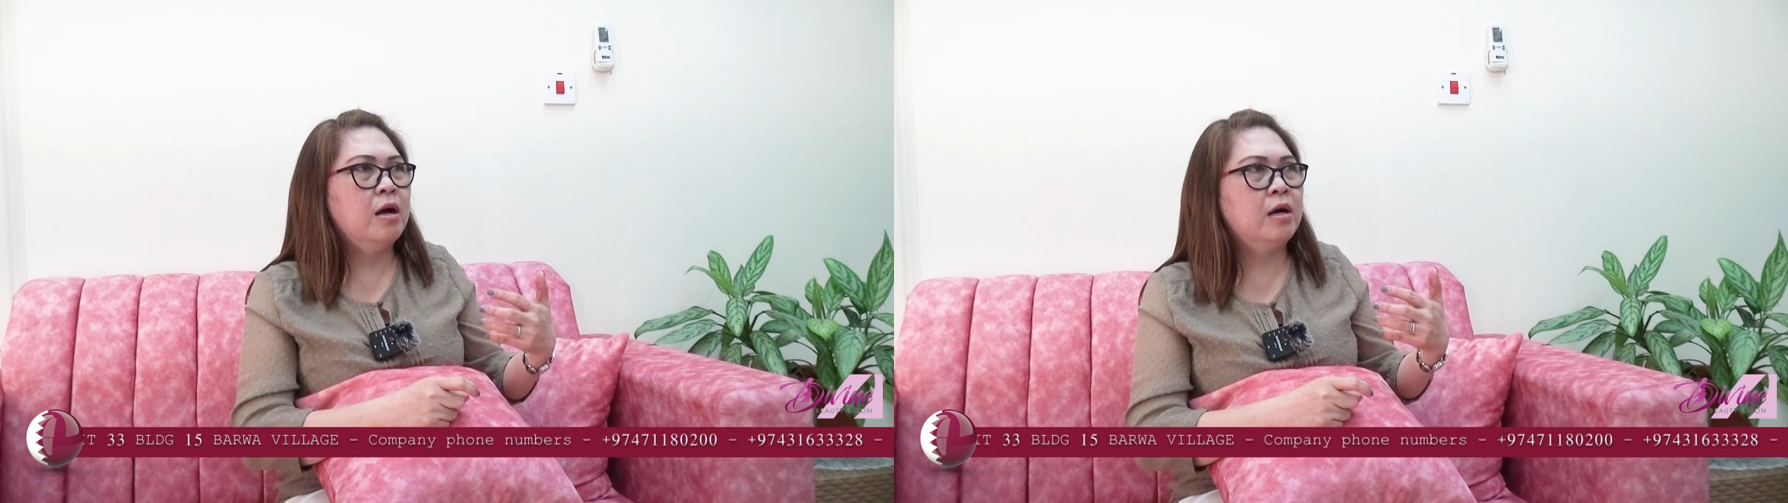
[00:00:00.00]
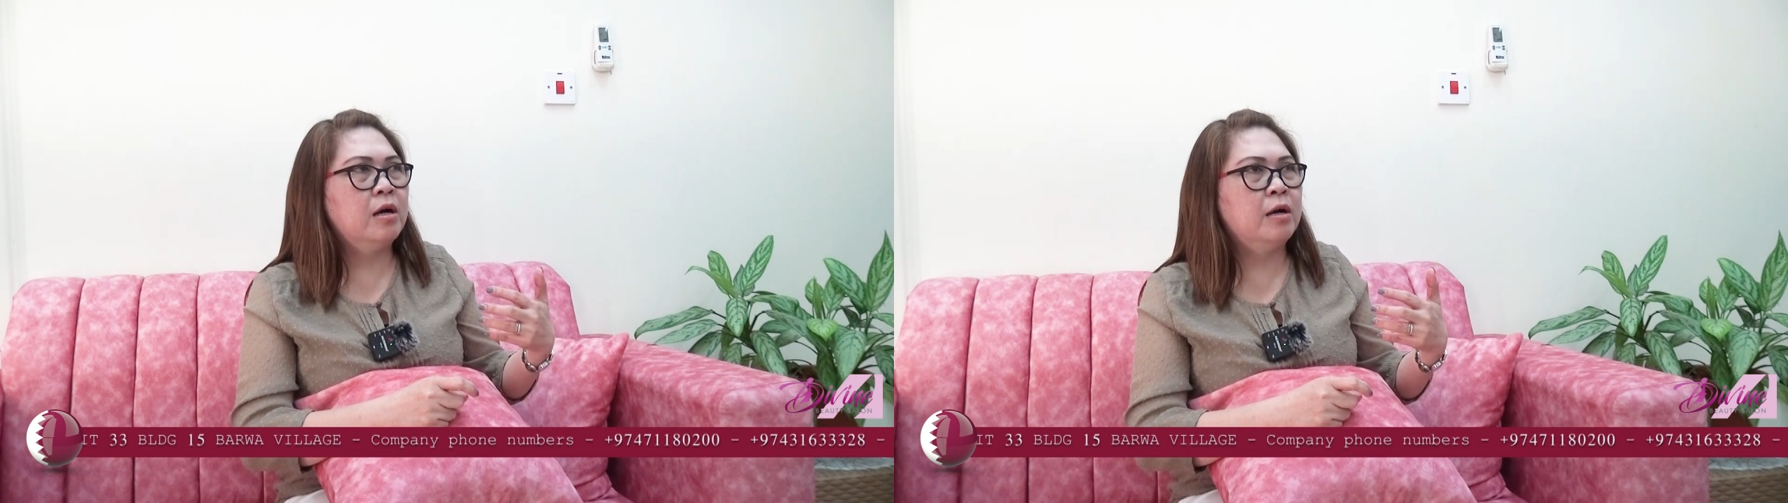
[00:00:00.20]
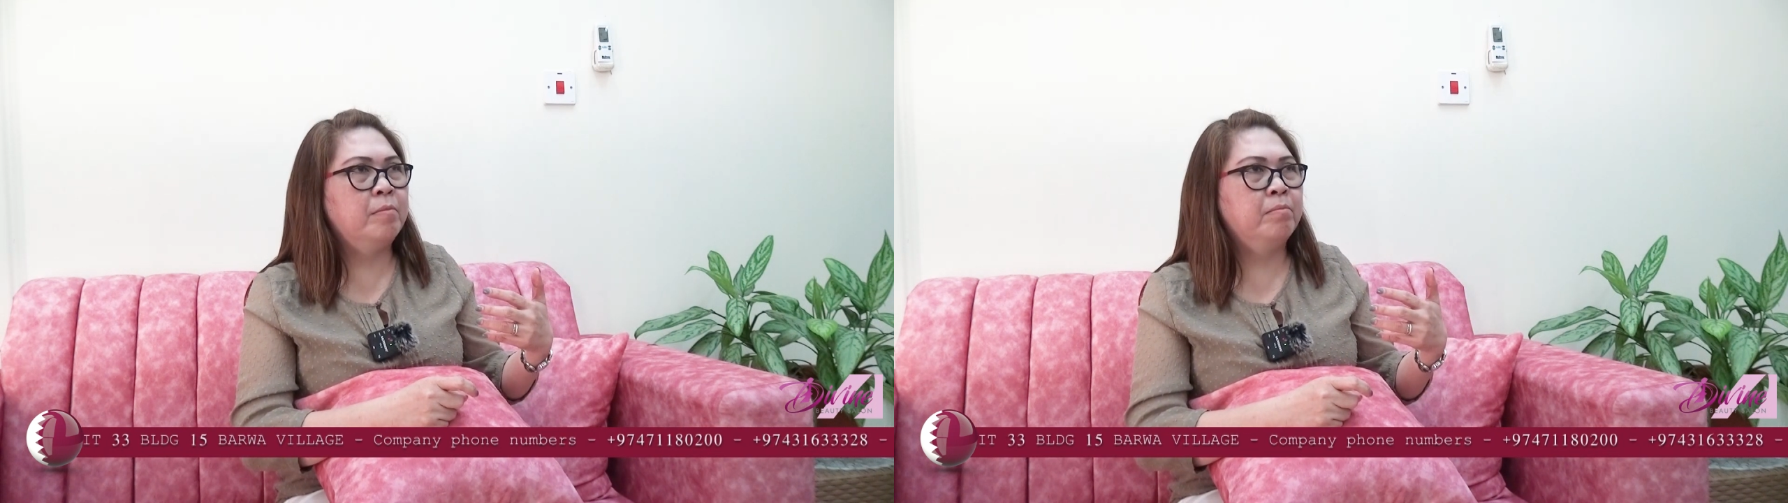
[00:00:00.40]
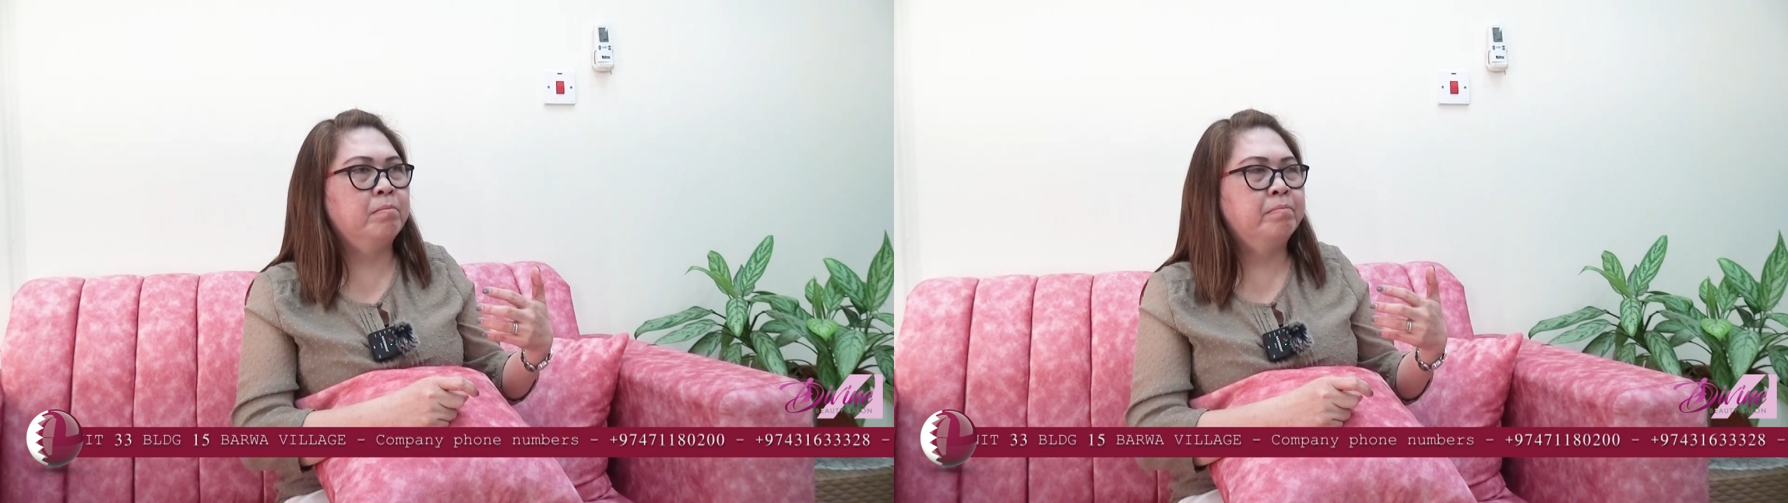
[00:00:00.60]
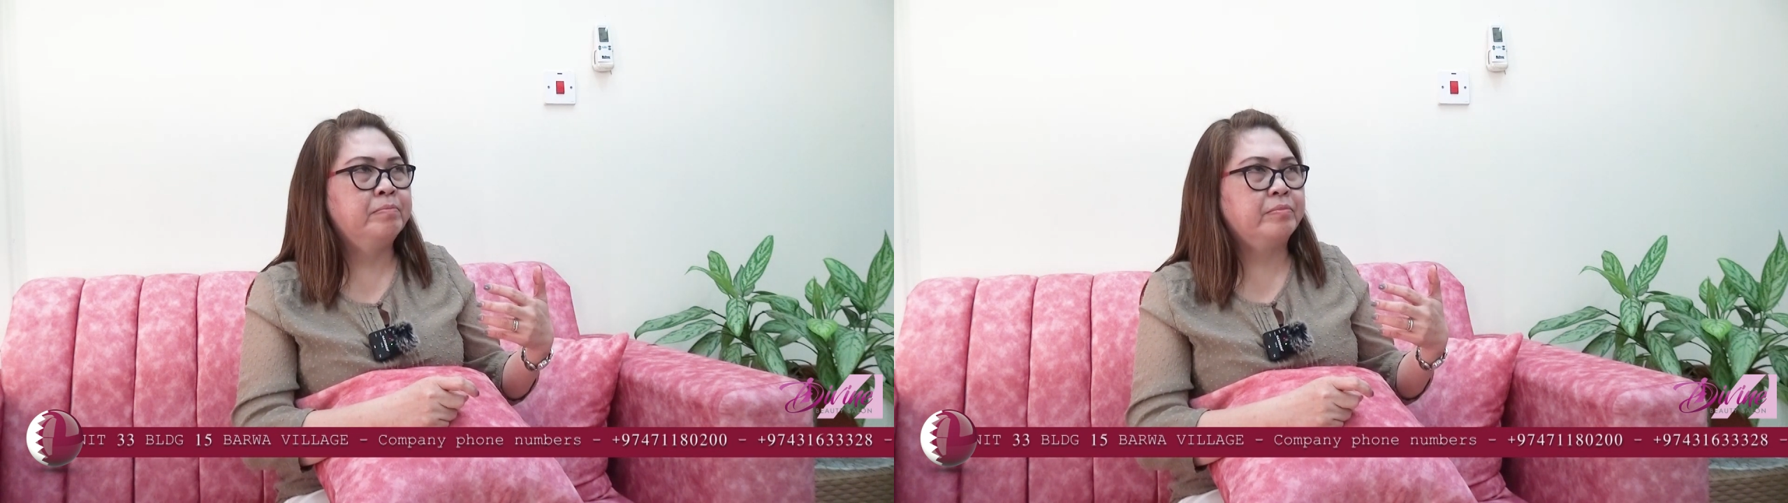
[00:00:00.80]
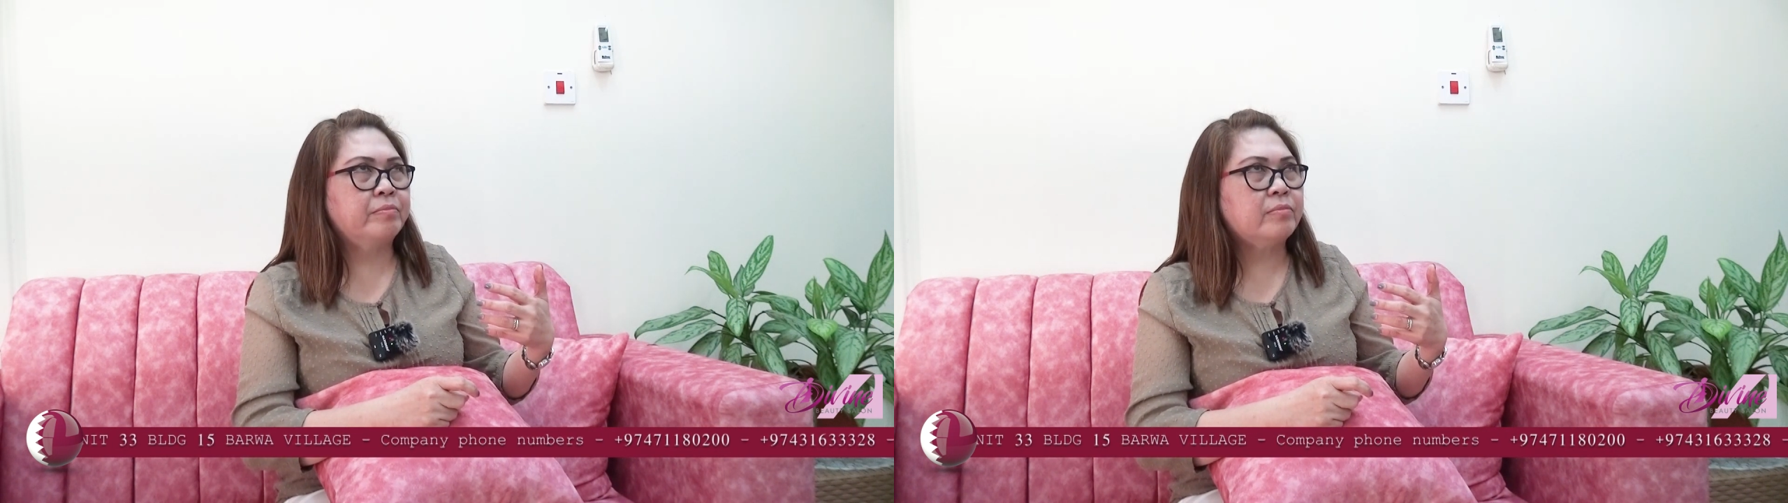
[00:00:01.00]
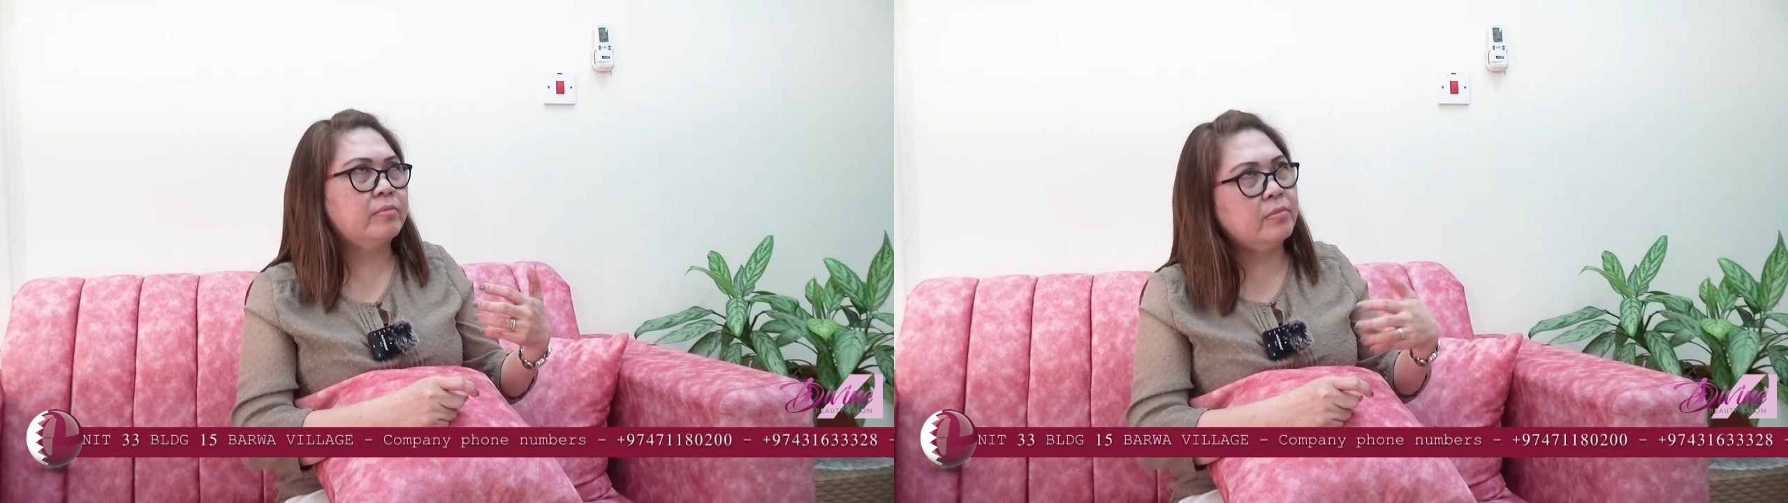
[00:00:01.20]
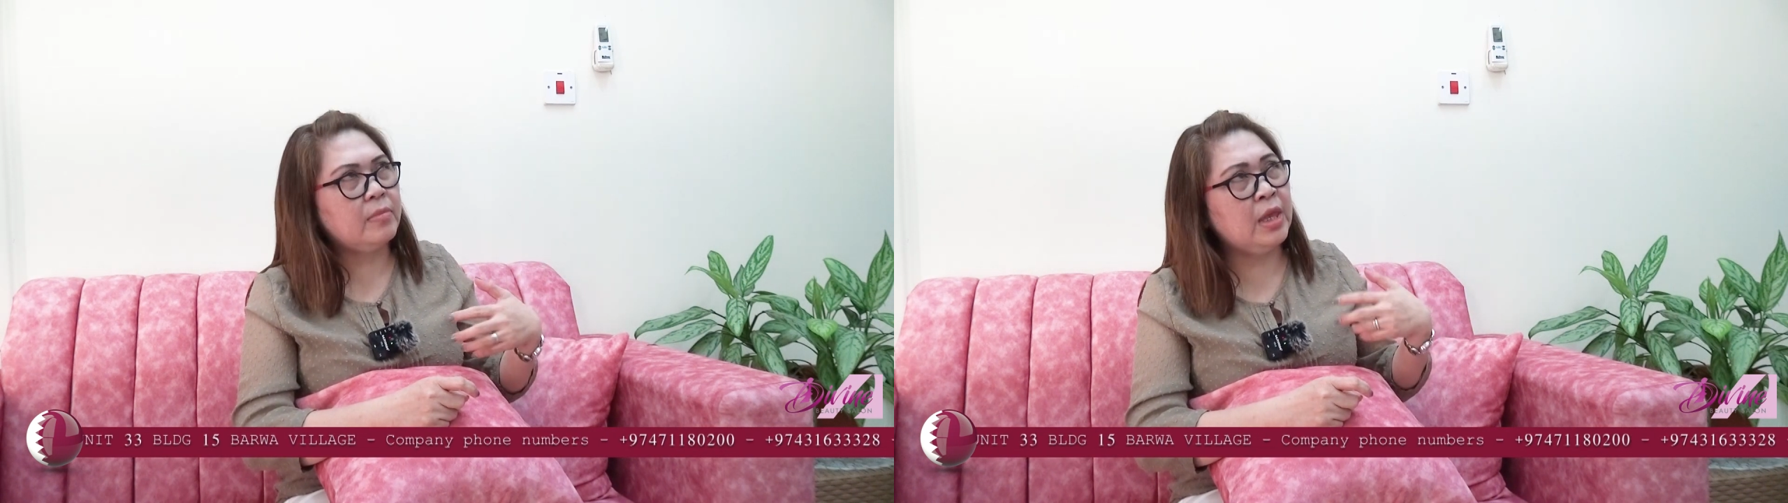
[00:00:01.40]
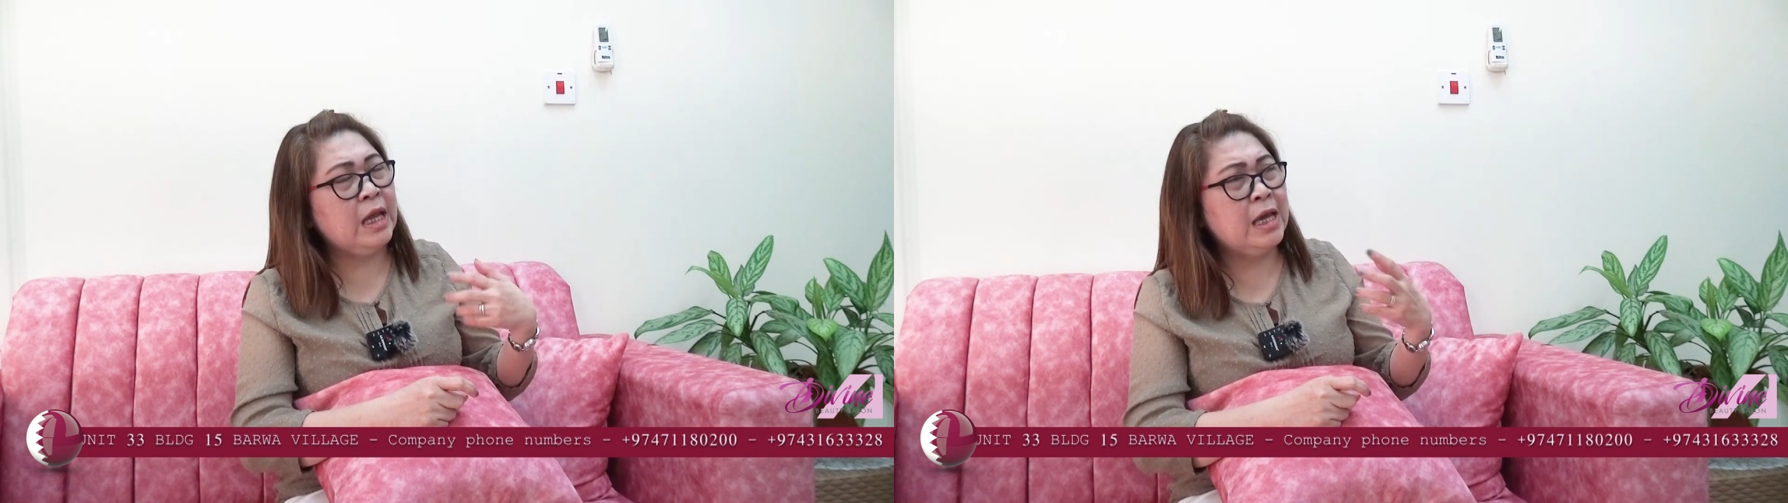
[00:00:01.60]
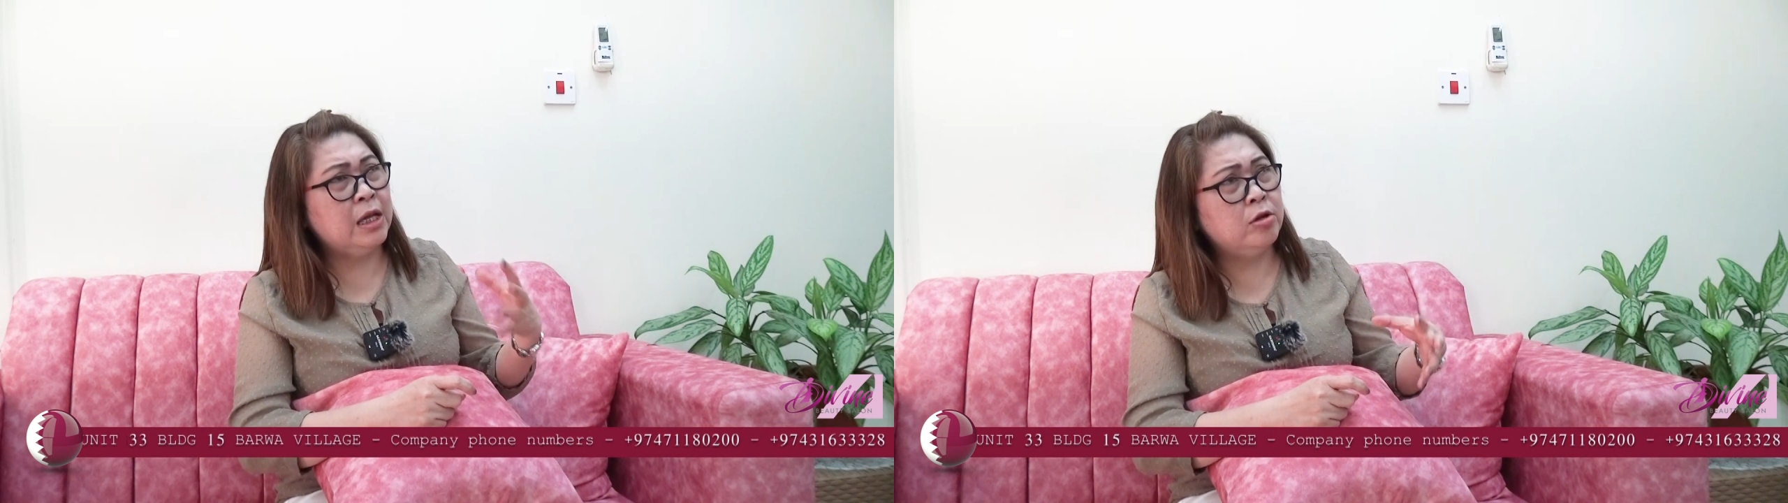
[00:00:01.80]
Um,
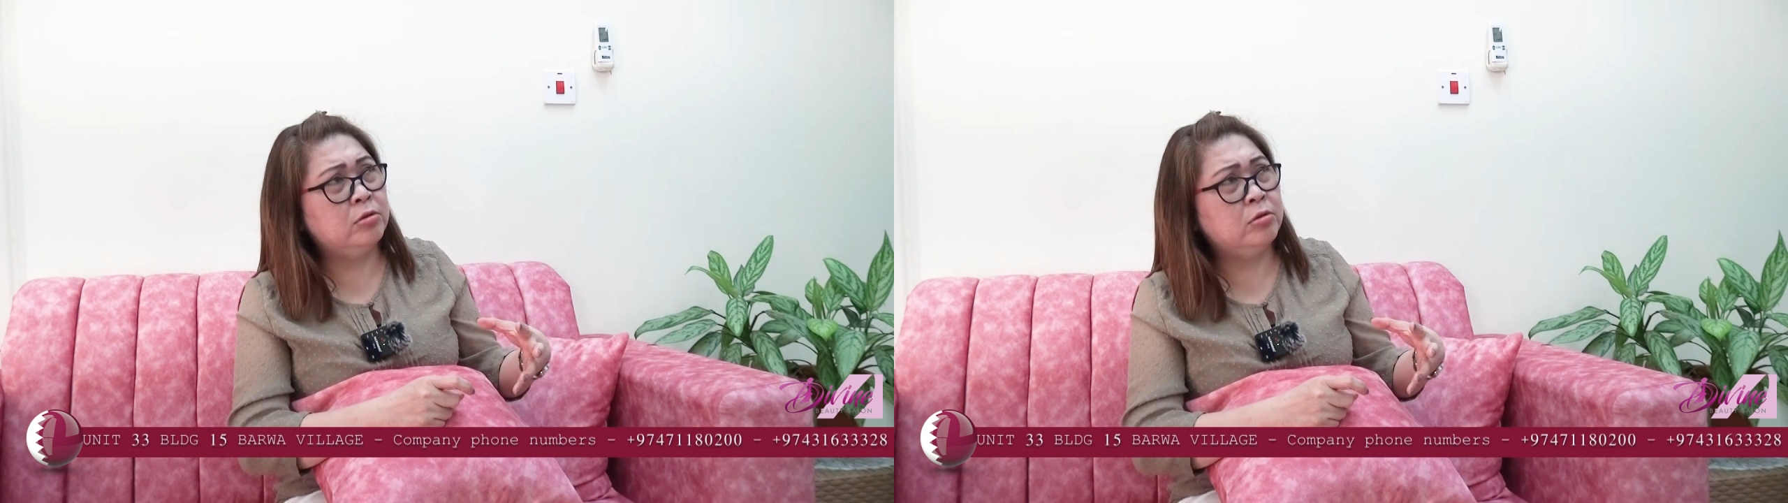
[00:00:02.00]
and